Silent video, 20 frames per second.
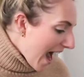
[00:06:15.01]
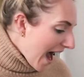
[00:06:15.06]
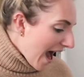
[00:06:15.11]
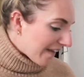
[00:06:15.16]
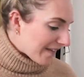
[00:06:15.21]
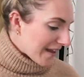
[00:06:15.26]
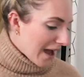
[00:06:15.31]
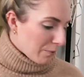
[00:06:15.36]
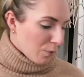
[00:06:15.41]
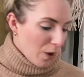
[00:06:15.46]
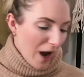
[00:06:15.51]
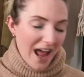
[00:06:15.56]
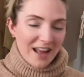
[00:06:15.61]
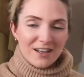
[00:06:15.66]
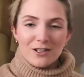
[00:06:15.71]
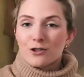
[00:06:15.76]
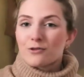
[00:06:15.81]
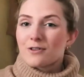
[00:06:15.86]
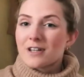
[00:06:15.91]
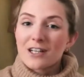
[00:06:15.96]
And then we're
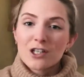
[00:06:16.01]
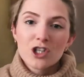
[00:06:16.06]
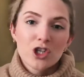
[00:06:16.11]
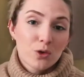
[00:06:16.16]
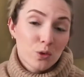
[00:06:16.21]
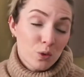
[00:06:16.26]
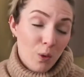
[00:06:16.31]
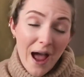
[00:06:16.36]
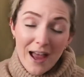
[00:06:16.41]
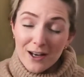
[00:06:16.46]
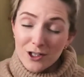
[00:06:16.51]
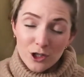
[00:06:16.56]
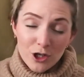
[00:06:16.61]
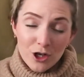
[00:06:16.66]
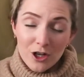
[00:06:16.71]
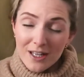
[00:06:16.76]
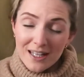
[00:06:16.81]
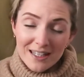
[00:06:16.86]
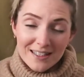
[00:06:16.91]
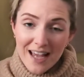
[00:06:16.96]
entering
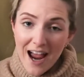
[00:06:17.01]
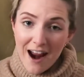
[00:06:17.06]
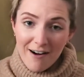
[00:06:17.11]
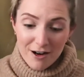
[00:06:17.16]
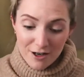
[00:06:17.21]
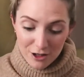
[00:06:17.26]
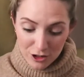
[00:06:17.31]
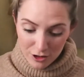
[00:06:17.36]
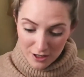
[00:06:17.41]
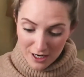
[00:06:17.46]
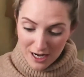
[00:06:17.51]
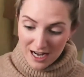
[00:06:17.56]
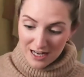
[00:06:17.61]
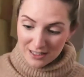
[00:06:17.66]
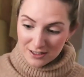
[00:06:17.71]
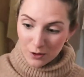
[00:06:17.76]
sweatshirt in territory.